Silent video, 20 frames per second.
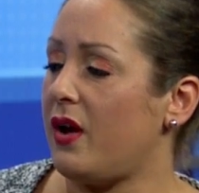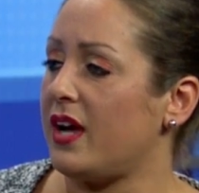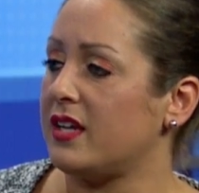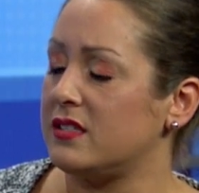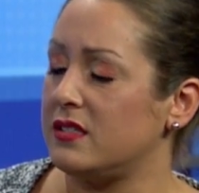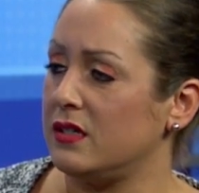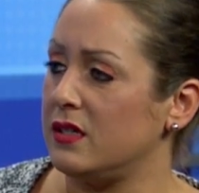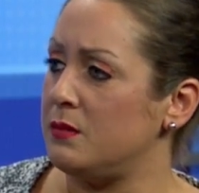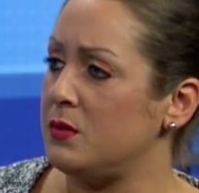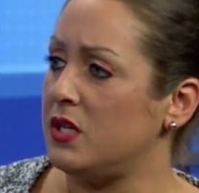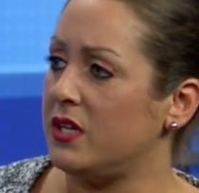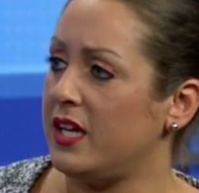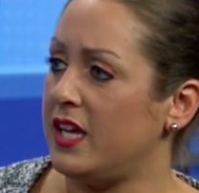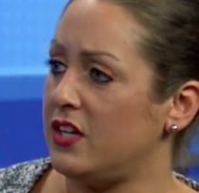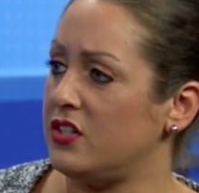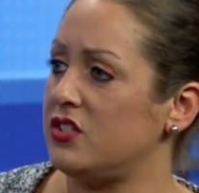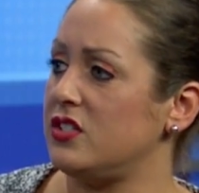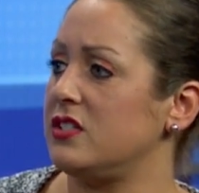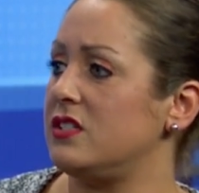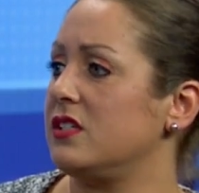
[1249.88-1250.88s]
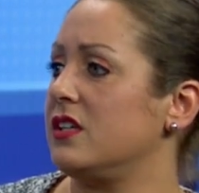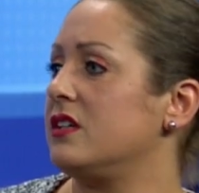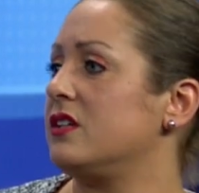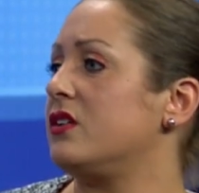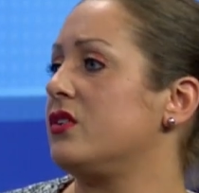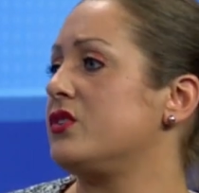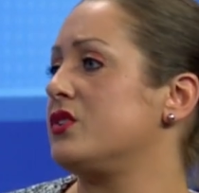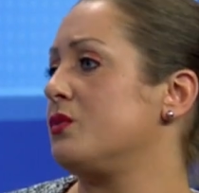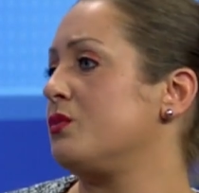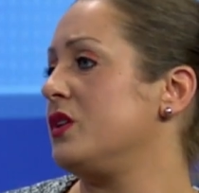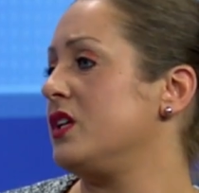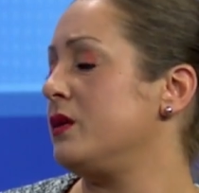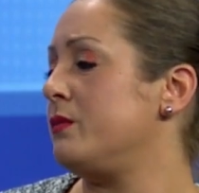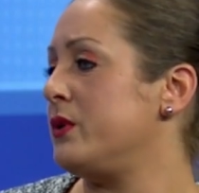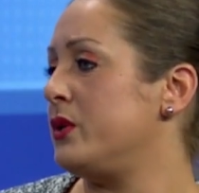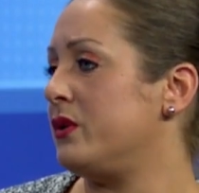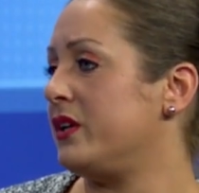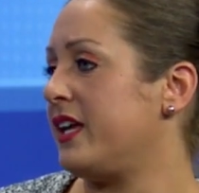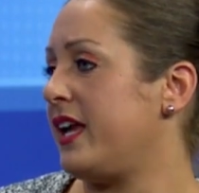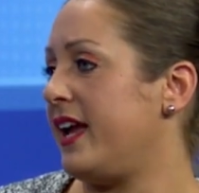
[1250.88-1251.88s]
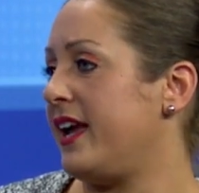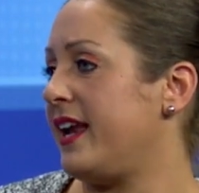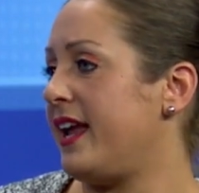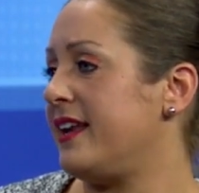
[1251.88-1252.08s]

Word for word: excellent communication skills and we communicate.